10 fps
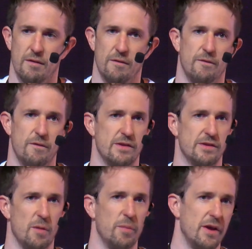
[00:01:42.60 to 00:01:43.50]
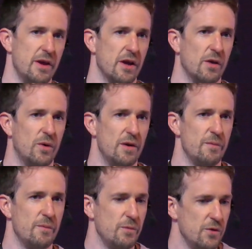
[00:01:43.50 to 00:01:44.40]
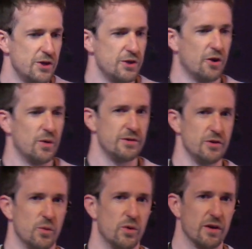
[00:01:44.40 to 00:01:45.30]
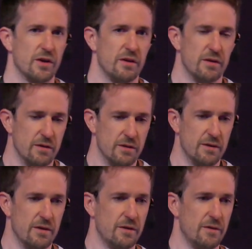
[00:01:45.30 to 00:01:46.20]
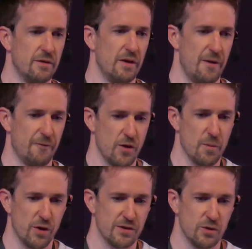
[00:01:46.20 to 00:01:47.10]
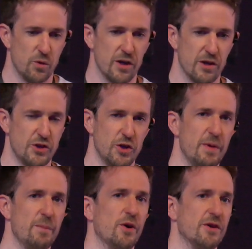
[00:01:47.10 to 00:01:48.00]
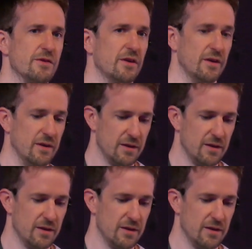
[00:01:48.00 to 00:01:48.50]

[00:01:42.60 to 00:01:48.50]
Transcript: for this company. You should always do work, for your personal work, should be personal.